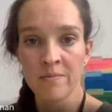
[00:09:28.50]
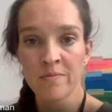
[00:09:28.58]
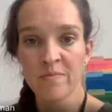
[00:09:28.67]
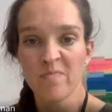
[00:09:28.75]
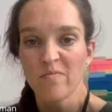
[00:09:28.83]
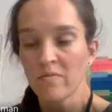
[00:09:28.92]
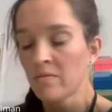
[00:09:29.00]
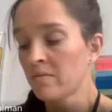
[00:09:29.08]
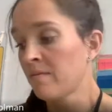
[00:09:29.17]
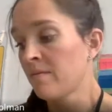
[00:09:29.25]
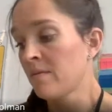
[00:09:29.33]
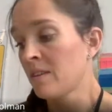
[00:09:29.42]

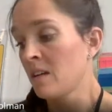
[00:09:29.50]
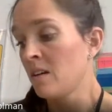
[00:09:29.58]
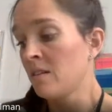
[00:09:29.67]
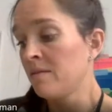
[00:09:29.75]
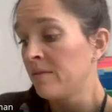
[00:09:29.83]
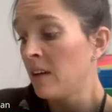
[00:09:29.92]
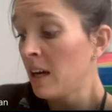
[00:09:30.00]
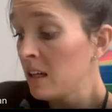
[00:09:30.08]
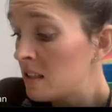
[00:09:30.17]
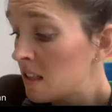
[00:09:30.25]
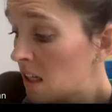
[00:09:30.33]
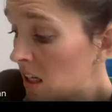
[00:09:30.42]
Okay,
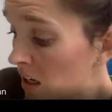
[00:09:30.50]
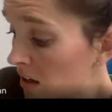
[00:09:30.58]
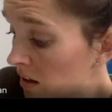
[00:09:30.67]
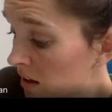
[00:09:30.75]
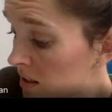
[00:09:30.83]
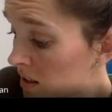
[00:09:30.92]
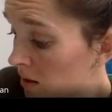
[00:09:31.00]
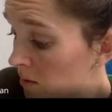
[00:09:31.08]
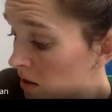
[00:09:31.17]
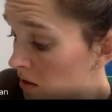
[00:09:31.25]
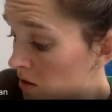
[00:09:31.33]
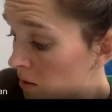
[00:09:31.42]
see here, let's start with
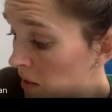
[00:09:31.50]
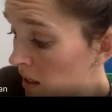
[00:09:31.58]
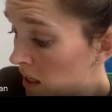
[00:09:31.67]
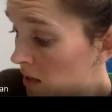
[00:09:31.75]
our domain.